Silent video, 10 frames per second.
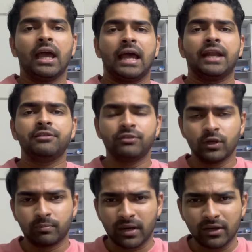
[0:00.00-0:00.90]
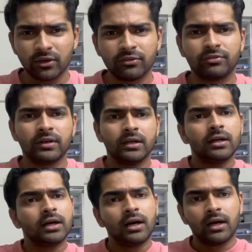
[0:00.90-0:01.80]
And if you are part of
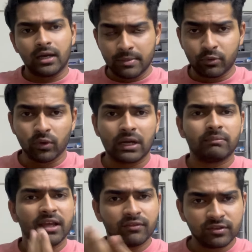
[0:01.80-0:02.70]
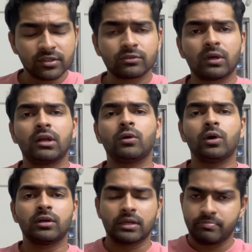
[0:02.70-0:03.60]
a program like Physicswala
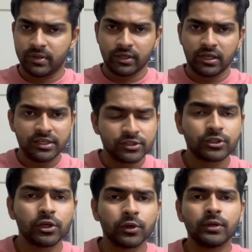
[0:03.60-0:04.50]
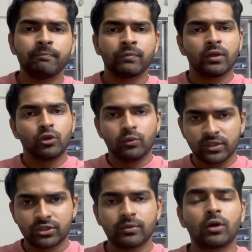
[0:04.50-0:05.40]
or a particular institute, you
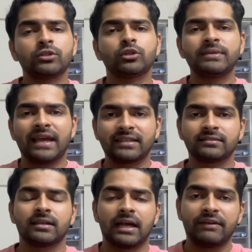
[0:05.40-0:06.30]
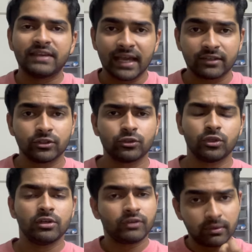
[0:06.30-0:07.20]
must also be having access to
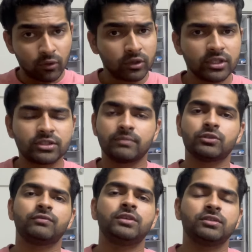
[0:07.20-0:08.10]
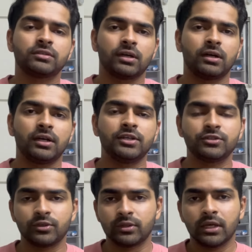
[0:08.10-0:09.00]
different mock exams of this
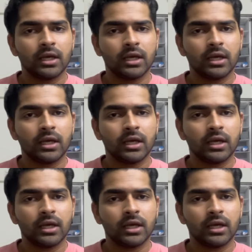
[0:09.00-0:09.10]
institute.